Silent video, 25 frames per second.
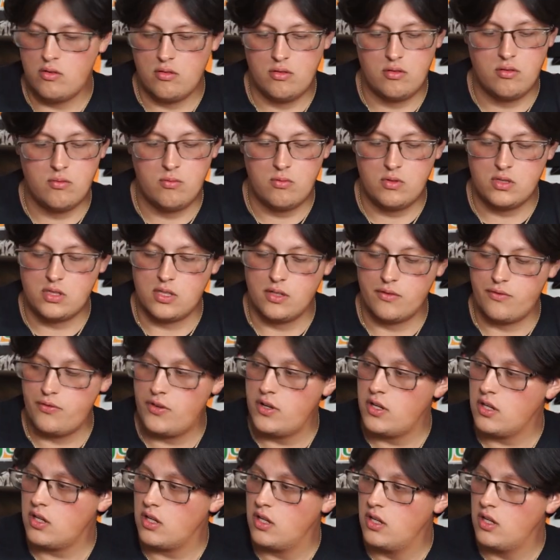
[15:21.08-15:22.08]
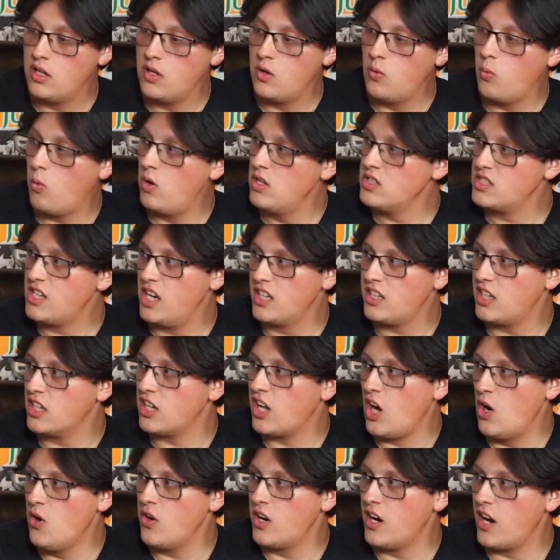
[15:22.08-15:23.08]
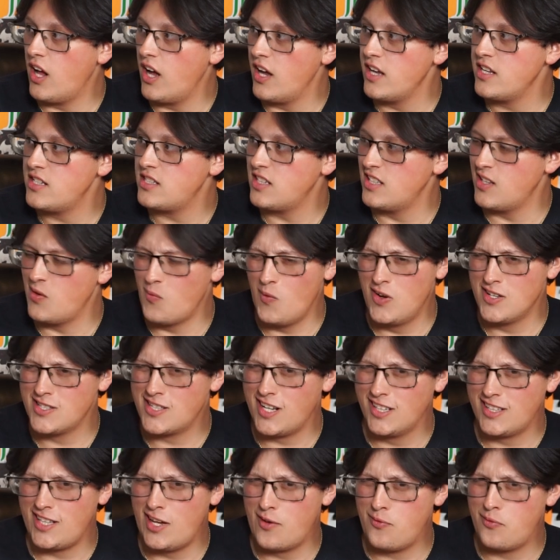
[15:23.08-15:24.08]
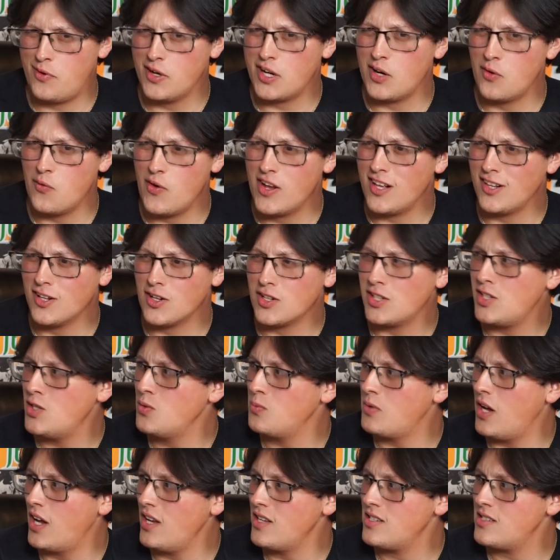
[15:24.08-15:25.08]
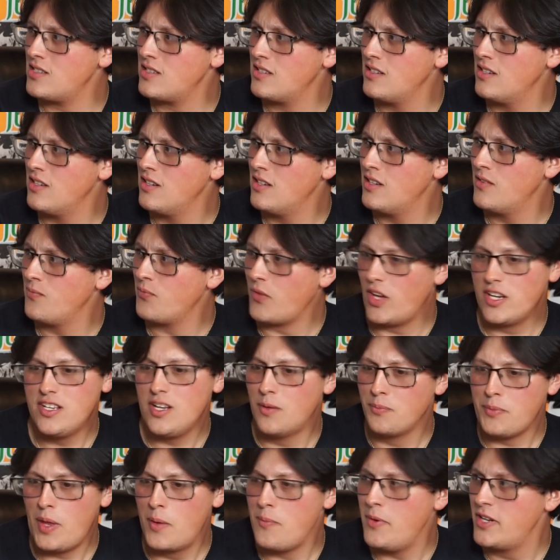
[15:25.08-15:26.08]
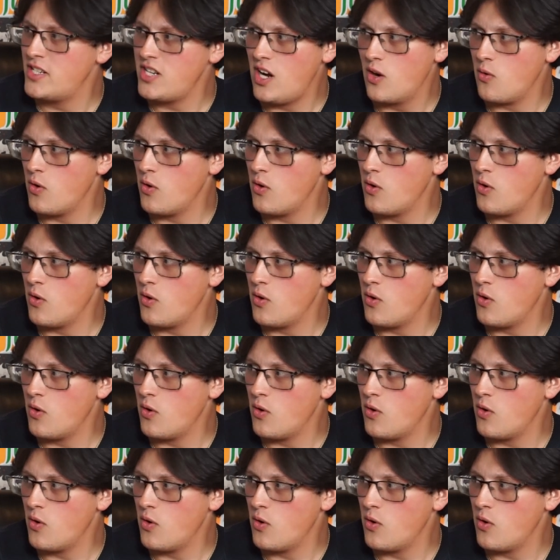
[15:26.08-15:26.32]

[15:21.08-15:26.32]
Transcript: what the fuck? One's got the goated ice, and then one's got that fucking regular cubed ice. I dumped that bitch out right